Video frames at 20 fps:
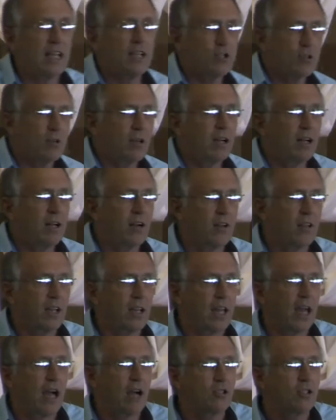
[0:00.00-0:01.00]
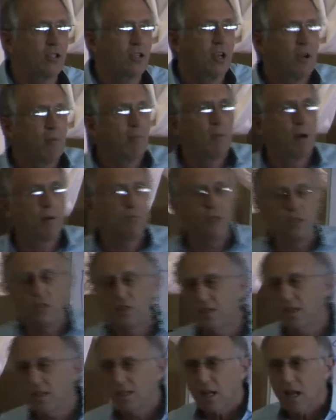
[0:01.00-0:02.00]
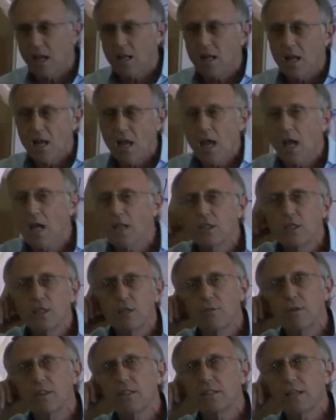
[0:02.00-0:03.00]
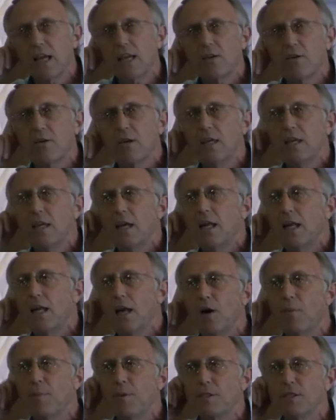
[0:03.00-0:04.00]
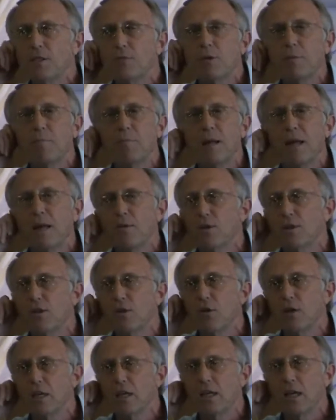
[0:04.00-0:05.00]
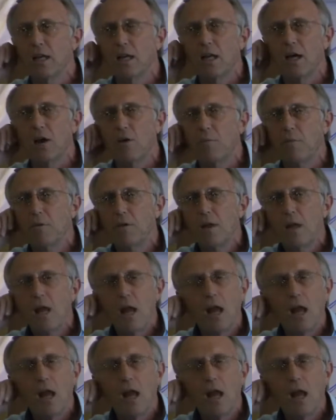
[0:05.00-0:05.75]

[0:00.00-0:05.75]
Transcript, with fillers: next to her on the couch, mom would sit and, and she would take your earlobe and she would play with your earlobe.